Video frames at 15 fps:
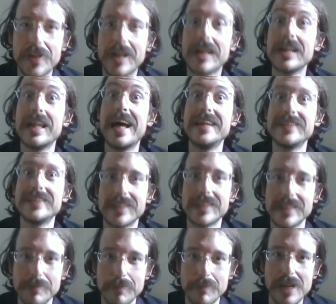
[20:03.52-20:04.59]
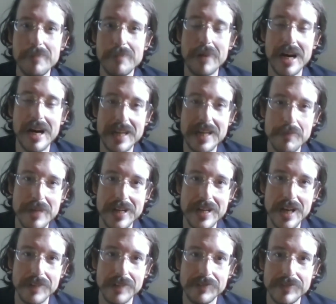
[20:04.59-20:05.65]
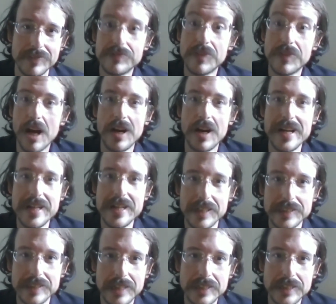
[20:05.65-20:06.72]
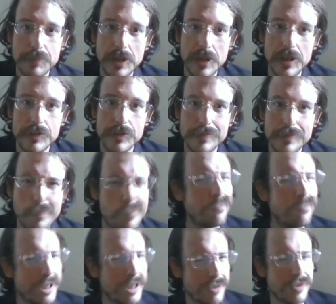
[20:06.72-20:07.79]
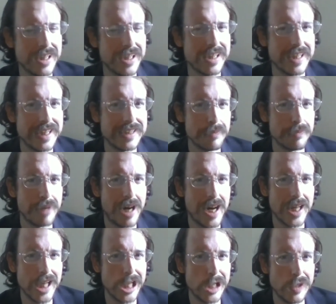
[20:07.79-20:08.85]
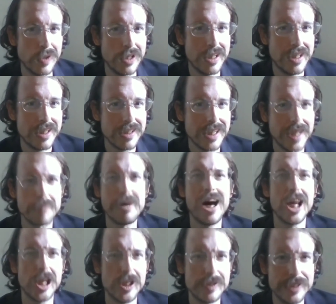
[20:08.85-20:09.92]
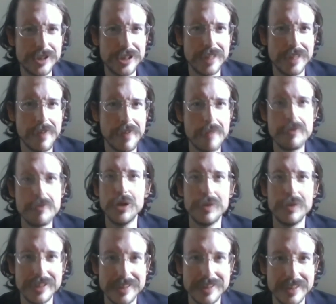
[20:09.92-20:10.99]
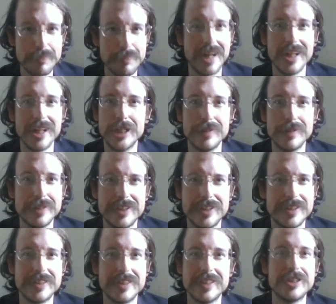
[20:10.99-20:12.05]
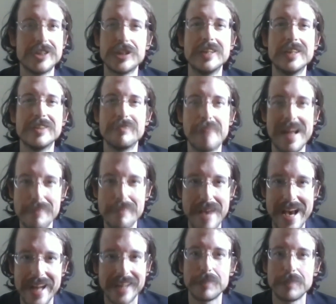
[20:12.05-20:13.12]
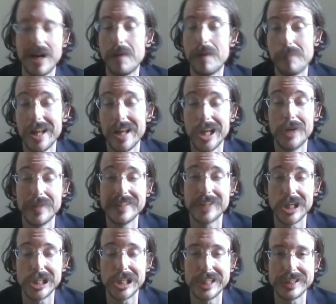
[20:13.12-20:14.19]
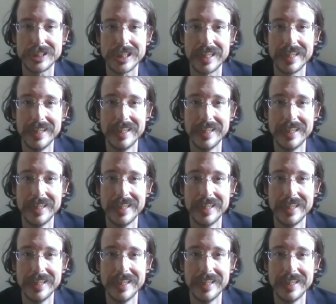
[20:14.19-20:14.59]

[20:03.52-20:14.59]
classical embodiment of our ideals, I suppose. But really, it's Apollo. Like Apollo is chief of the muses. Apollo is in charge of mathematics. Apollo is our culture,